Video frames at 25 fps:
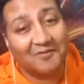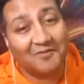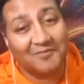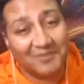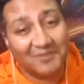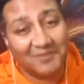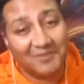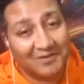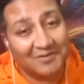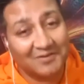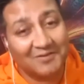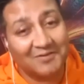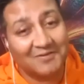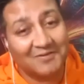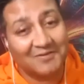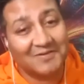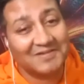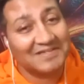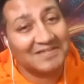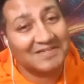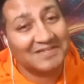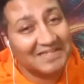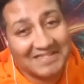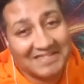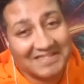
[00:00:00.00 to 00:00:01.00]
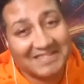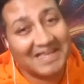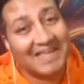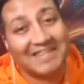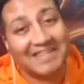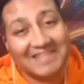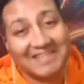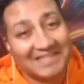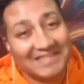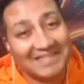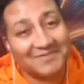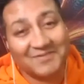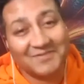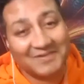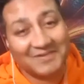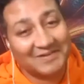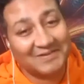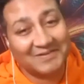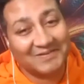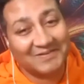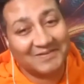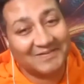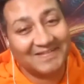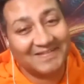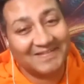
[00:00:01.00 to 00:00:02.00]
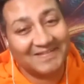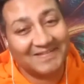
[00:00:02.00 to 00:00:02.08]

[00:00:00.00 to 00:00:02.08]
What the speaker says: for you. She set this for you.